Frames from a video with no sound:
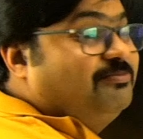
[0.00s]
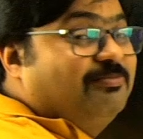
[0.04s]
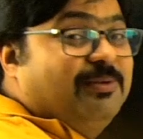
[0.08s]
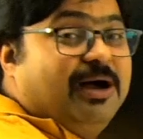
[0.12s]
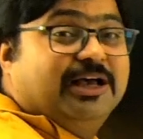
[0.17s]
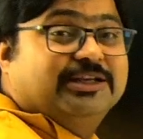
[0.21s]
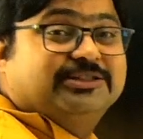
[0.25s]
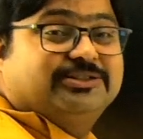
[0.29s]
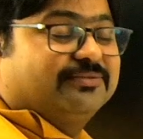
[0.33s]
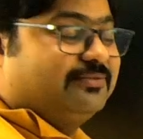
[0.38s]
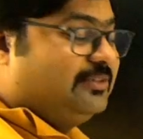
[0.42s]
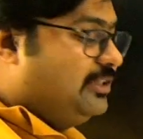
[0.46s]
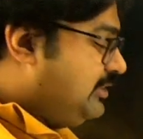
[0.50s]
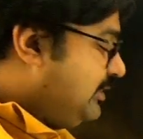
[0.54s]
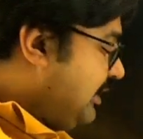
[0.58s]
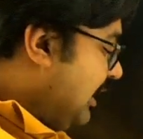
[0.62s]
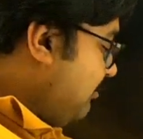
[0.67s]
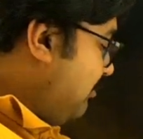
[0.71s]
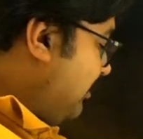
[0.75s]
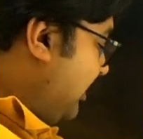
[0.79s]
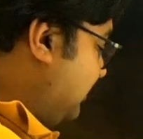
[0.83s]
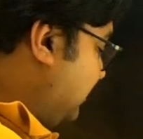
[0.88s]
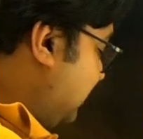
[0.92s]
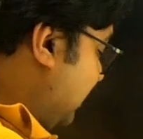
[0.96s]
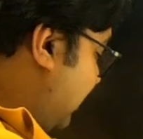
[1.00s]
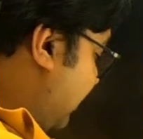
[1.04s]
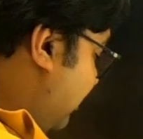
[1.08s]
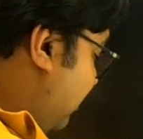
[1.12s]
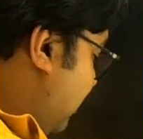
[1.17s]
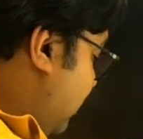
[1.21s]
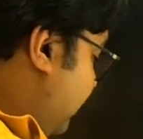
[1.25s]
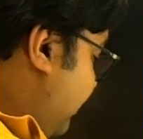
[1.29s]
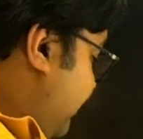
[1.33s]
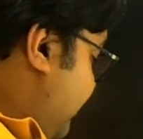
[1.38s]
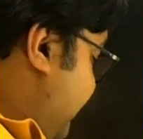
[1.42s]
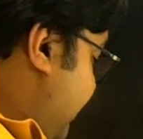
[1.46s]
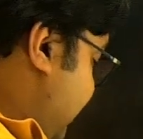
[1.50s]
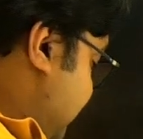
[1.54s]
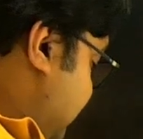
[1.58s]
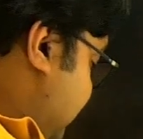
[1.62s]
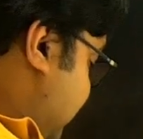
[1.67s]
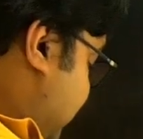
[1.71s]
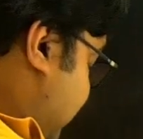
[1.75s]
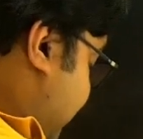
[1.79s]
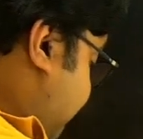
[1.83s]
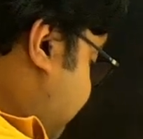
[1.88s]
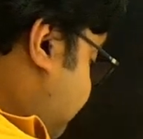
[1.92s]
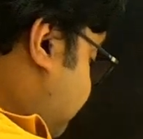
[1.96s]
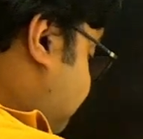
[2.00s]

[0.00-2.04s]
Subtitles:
mass of the semicircular disc.